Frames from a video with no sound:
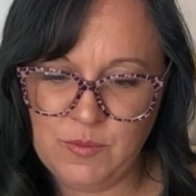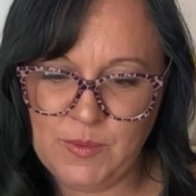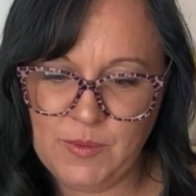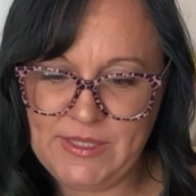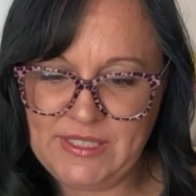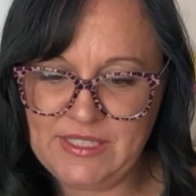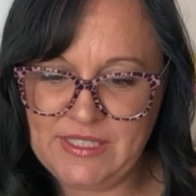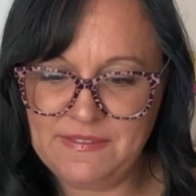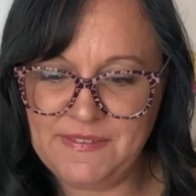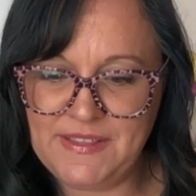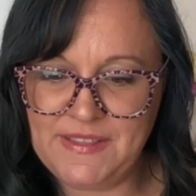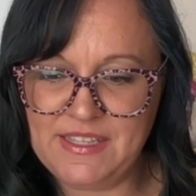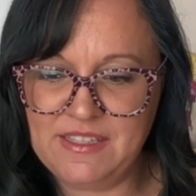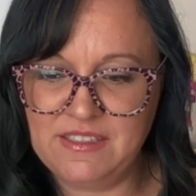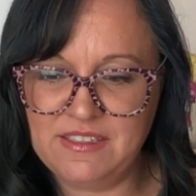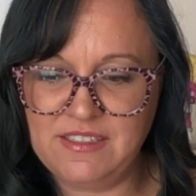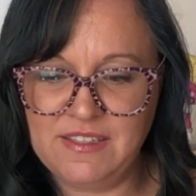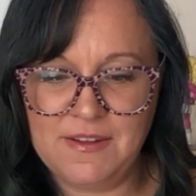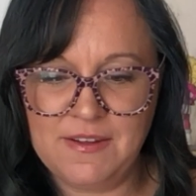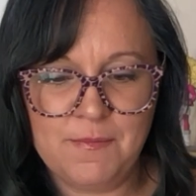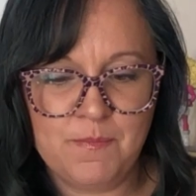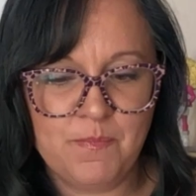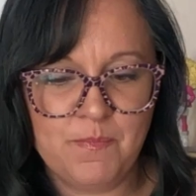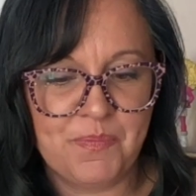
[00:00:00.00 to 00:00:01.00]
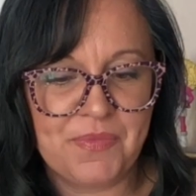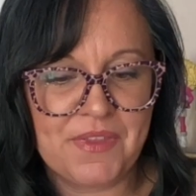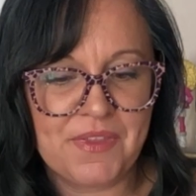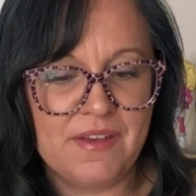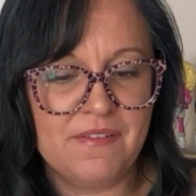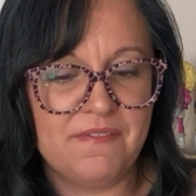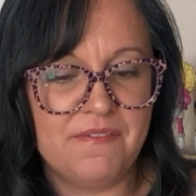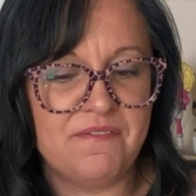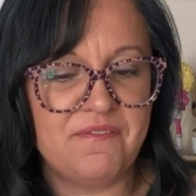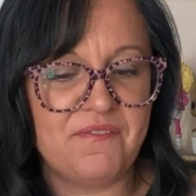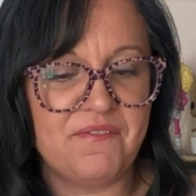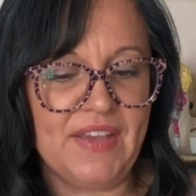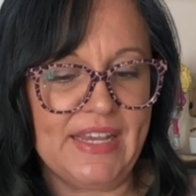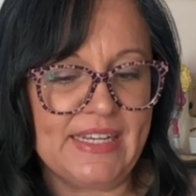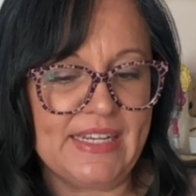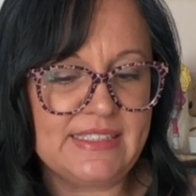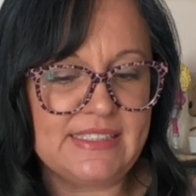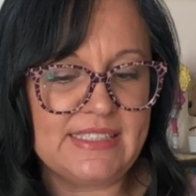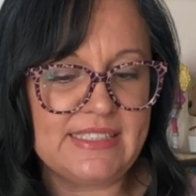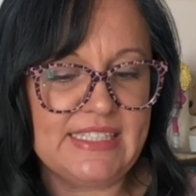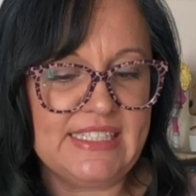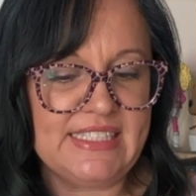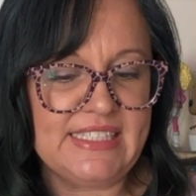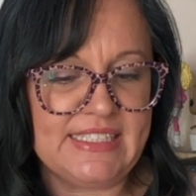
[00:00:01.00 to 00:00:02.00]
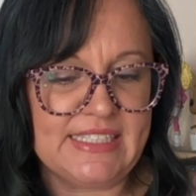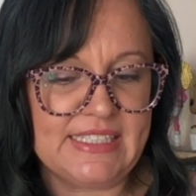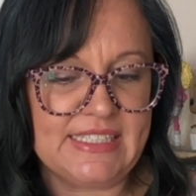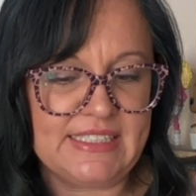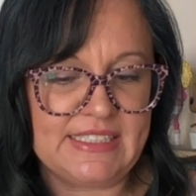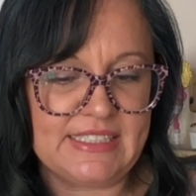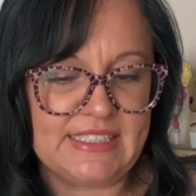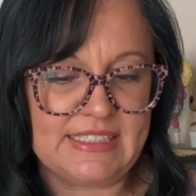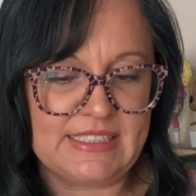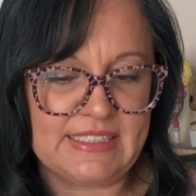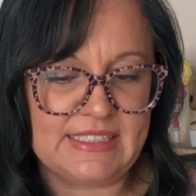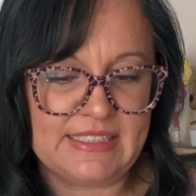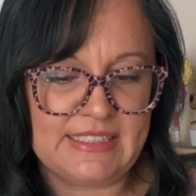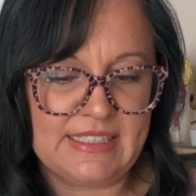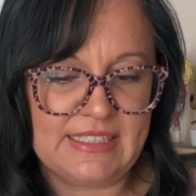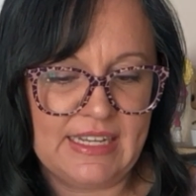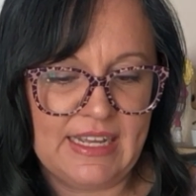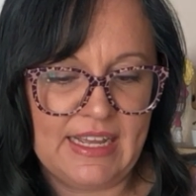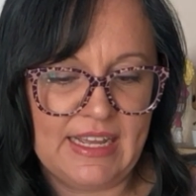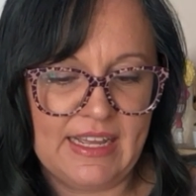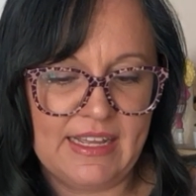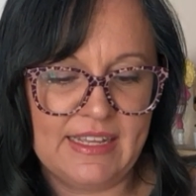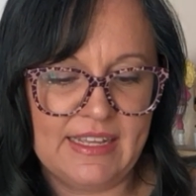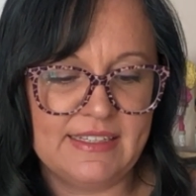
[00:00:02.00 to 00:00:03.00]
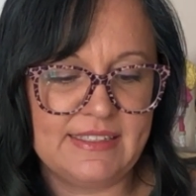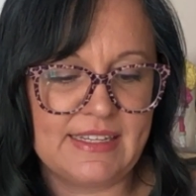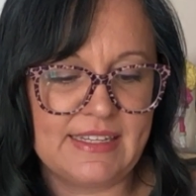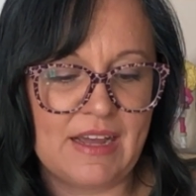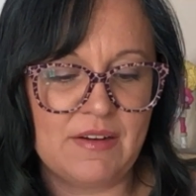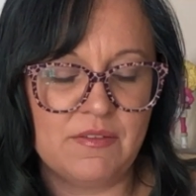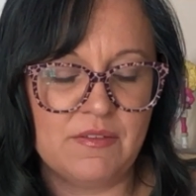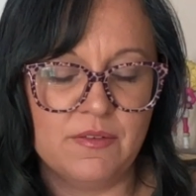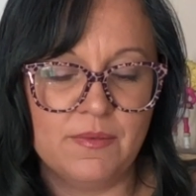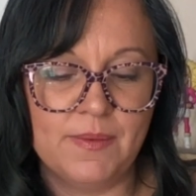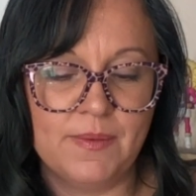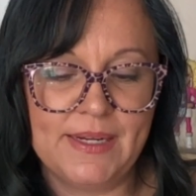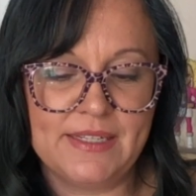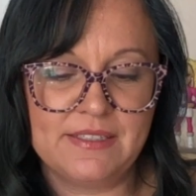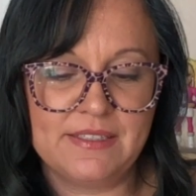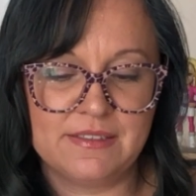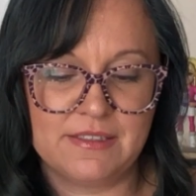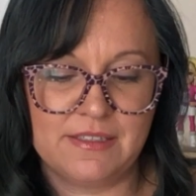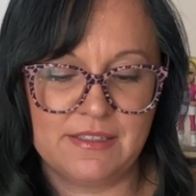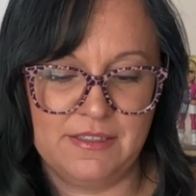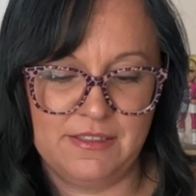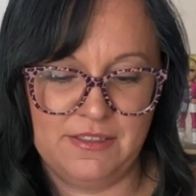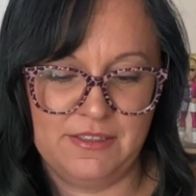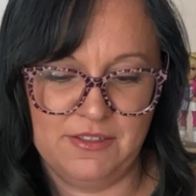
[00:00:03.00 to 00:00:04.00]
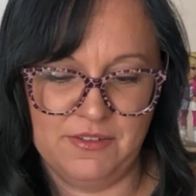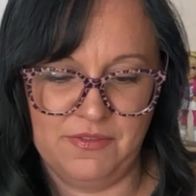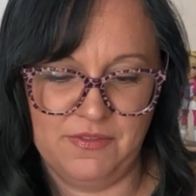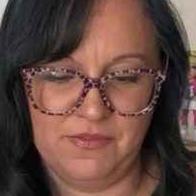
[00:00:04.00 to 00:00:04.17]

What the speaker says: Which of these fancy dishes is at risk to